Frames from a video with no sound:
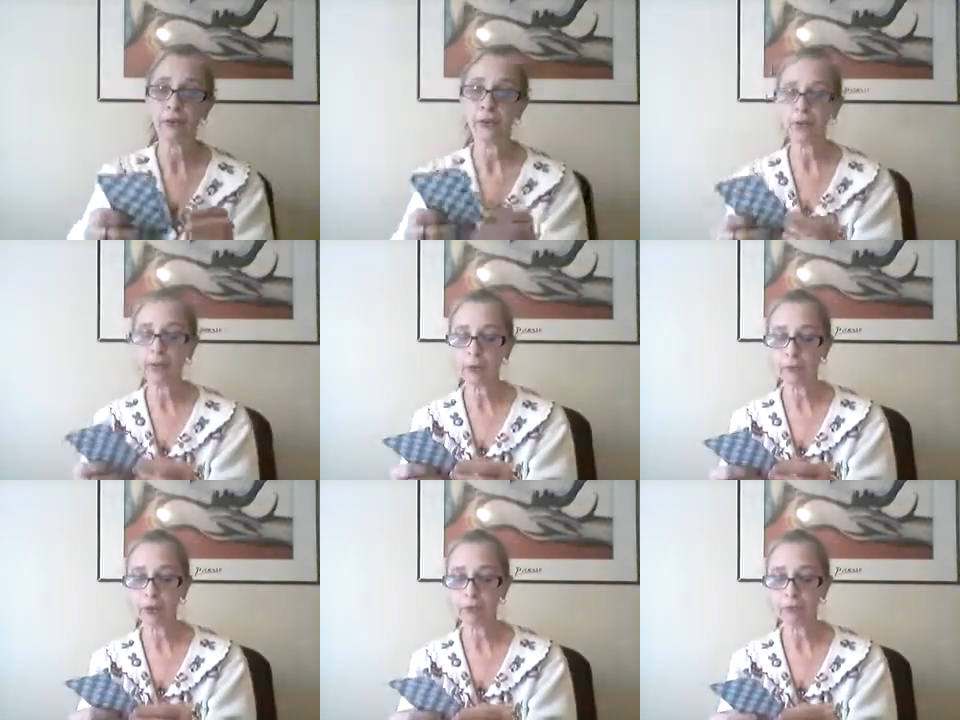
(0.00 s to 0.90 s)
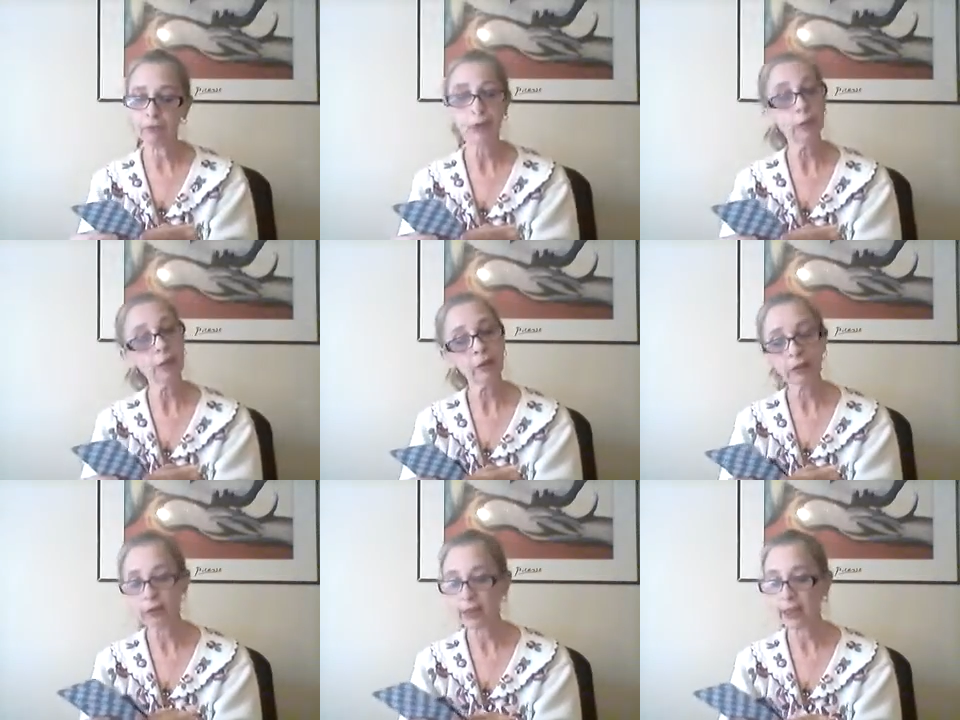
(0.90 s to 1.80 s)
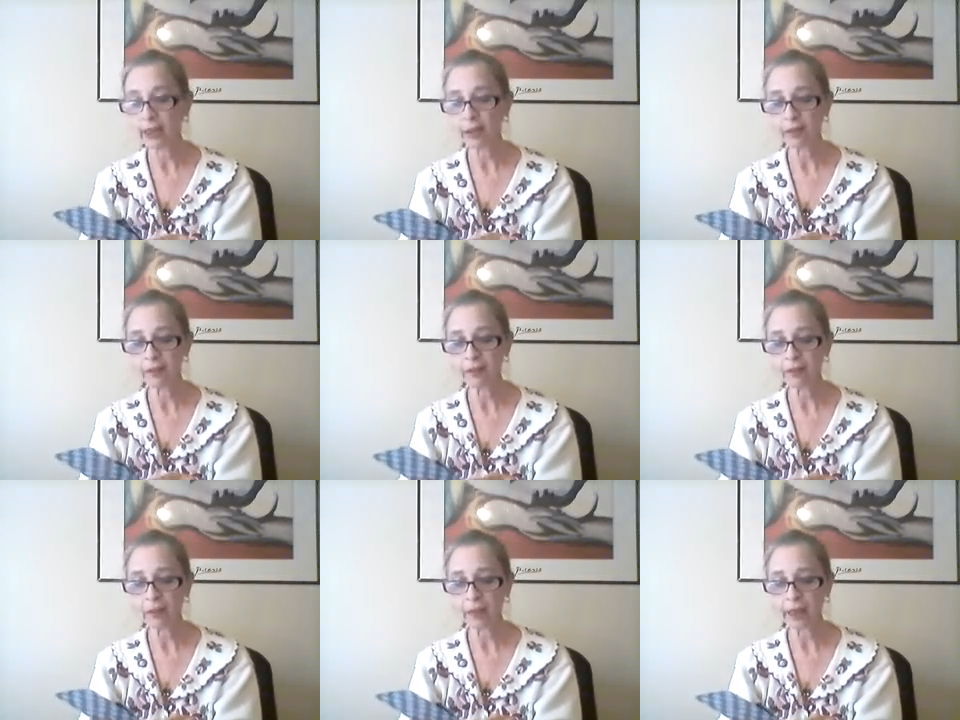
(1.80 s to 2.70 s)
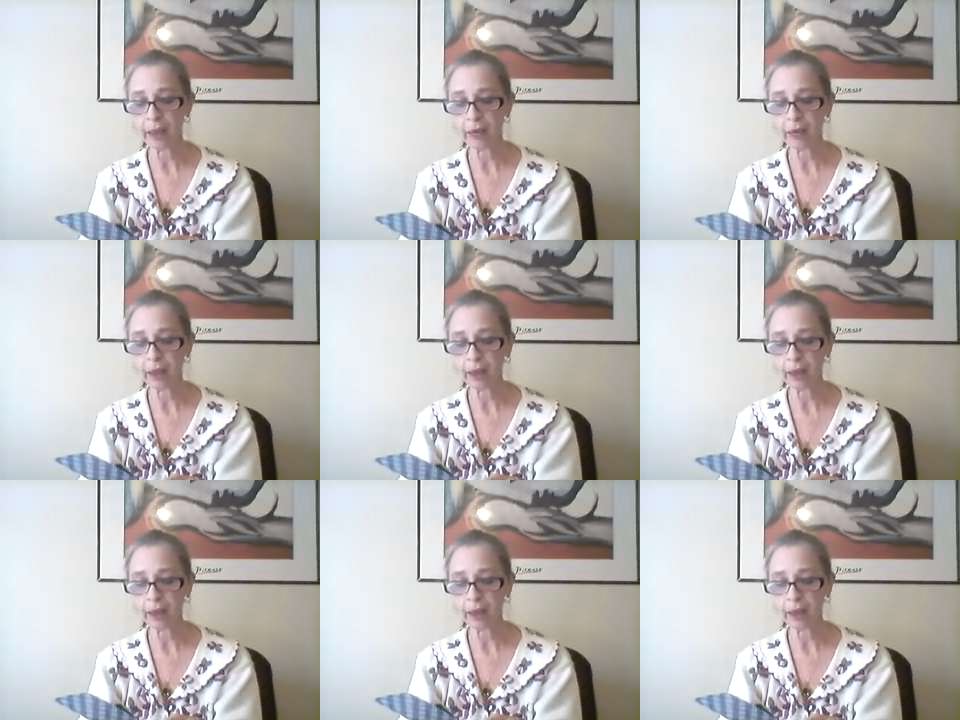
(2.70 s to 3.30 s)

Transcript: third week with the Fool, oh, this is about